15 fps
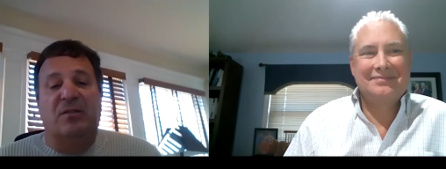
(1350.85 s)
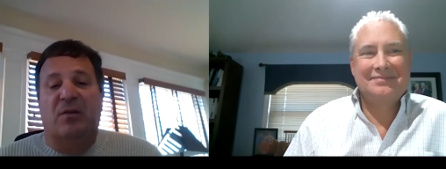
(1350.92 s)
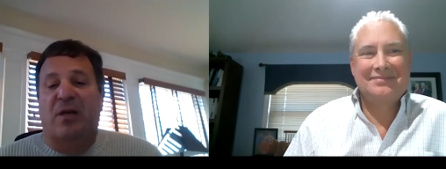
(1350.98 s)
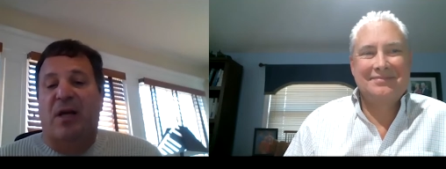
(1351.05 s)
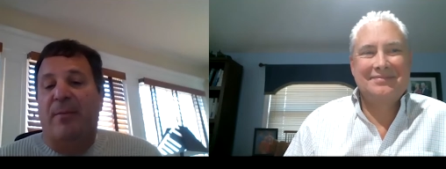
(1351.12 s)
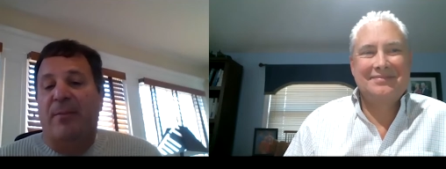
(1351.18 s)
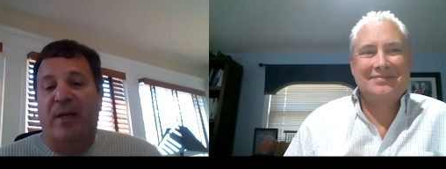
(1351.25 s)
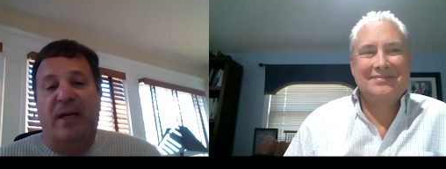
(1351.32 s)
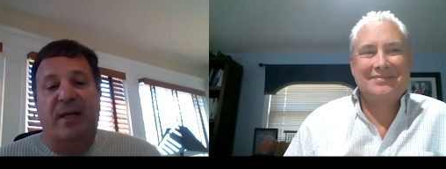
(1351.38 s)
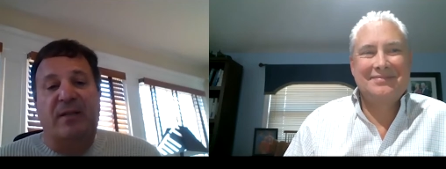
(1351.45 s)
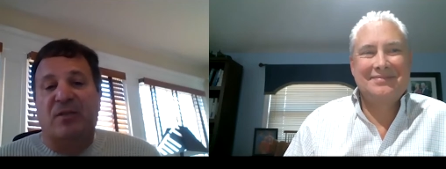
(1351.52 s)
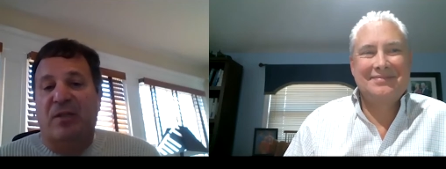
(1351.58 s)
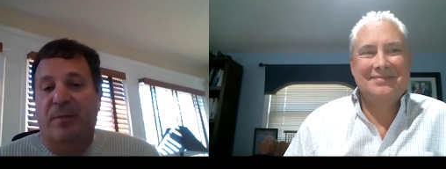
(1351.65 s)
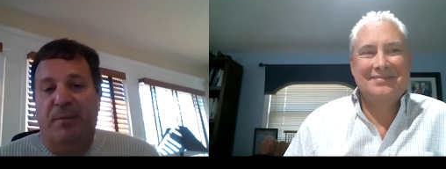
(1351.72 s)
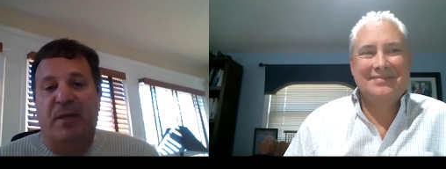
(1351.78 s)
Speaker 1: look, I'm against
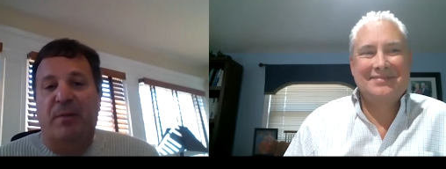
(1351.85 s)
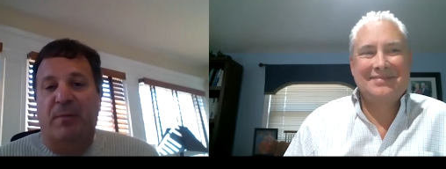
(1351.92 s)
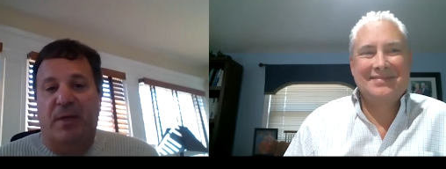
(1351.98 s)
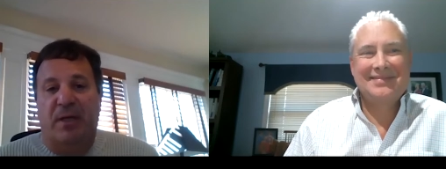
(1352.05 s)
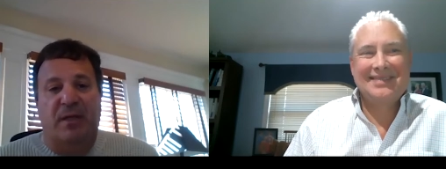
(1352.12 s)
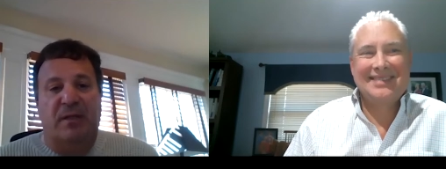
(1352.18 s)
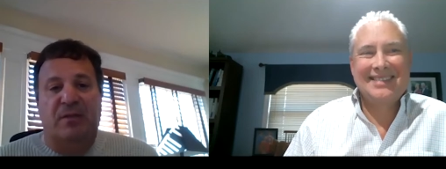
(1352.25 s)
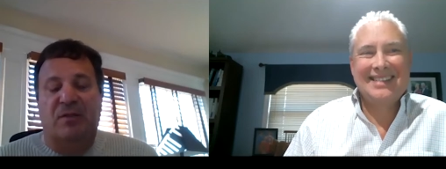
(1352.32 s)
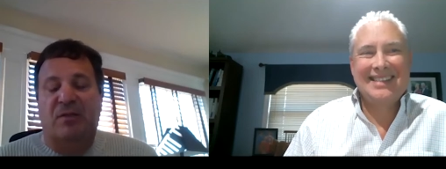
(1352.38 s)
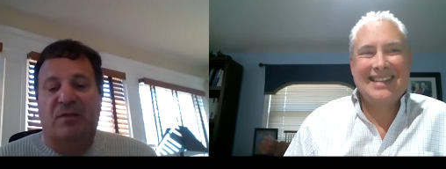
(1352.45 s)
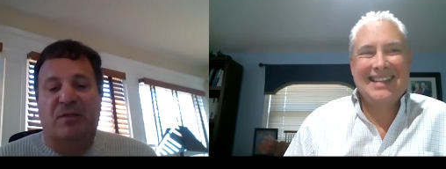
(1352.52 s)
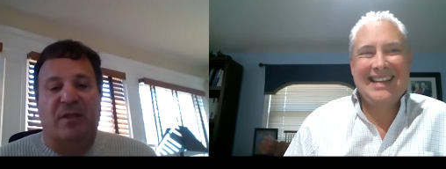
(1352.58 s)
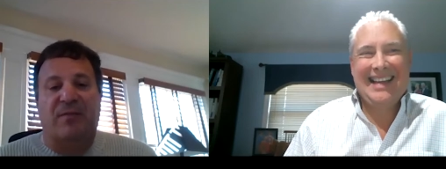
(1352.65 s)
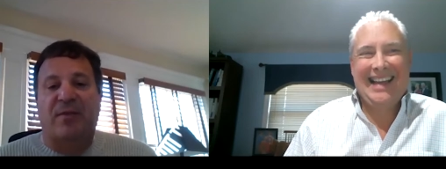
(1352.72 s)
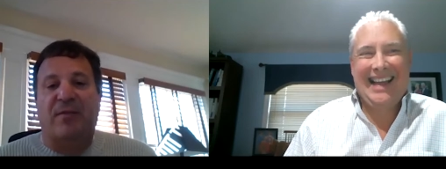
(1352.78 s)
committee meetings because
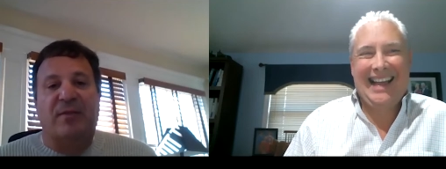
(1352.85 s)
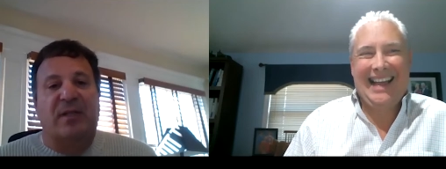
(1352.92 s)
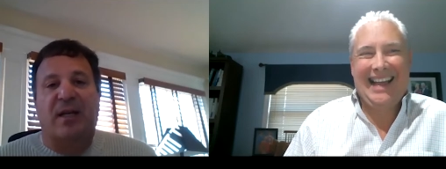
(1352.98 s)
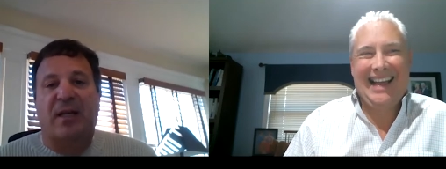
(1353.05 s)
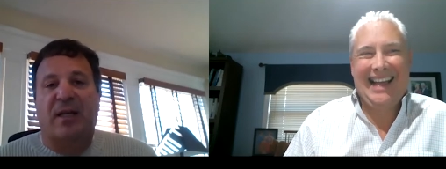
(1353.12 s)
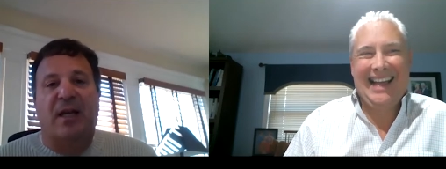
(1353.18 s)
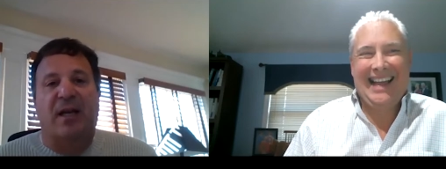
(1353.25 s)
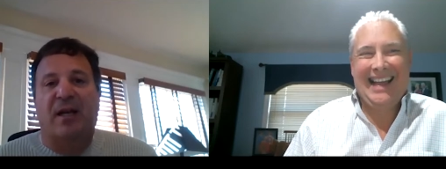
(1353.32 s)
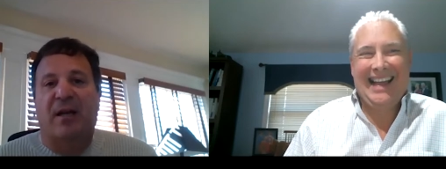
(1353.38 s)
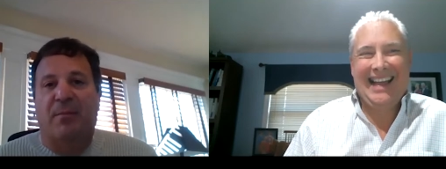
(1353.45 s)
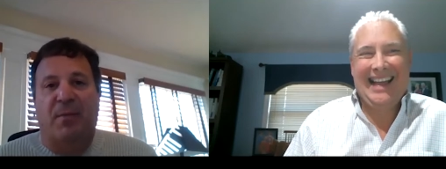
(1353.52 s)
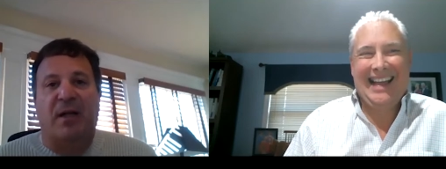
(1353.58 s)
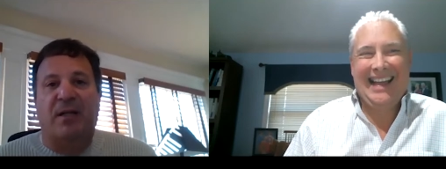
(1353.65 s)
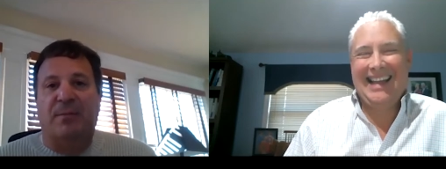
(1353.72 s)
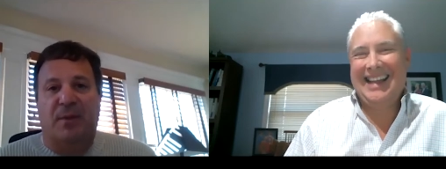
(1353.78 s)
they've never dedicated a
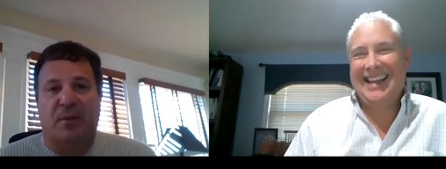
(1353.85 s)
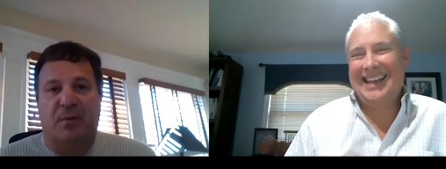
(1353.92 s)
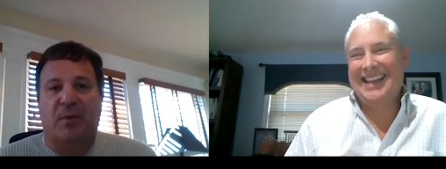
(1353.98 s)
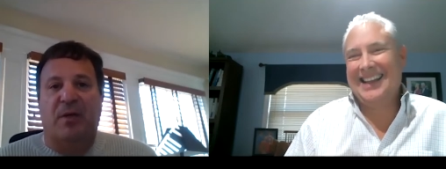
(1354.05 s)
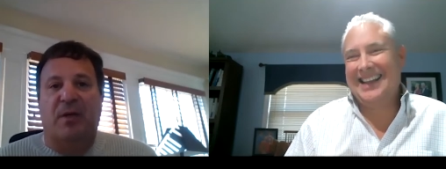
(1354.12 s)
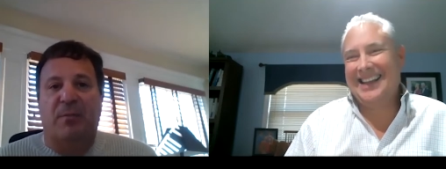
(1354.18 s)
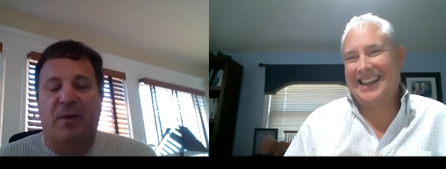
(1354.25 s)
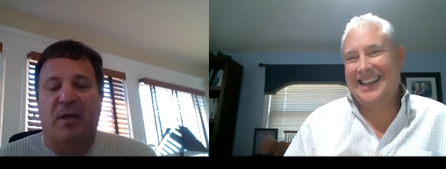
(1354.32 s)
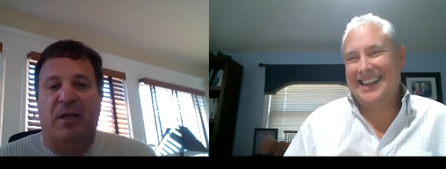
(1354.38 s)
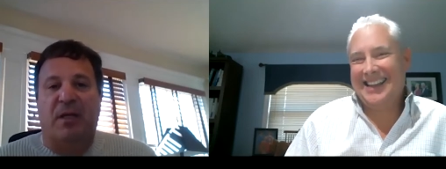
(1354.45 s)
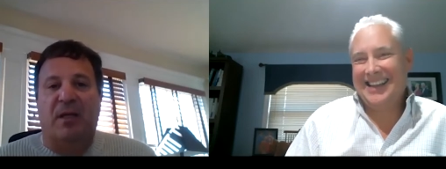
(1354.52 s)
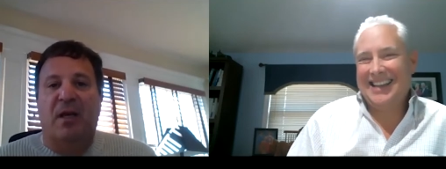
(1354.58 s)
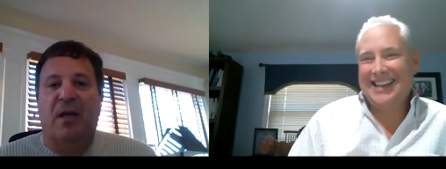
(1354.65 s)
monument to a committee.